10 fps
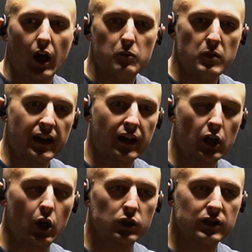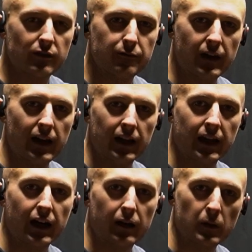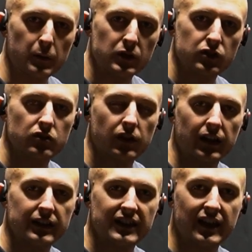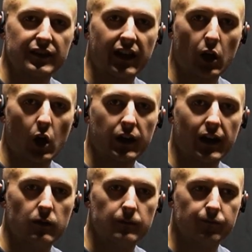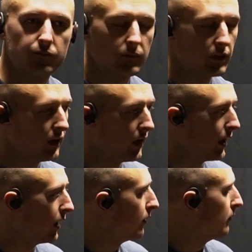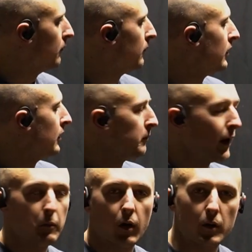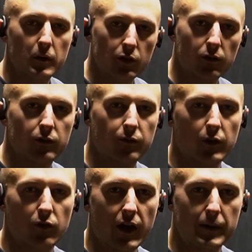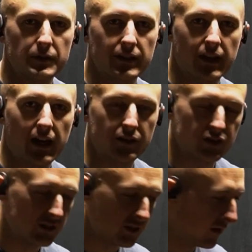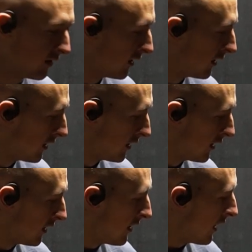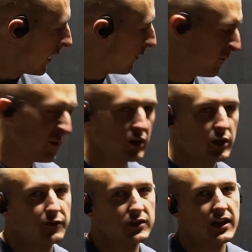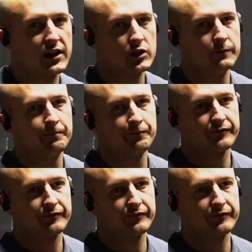when we get closer to failure, I might be struggling to get that lockout. But I'll probably do a few reps on that just to finish off the session.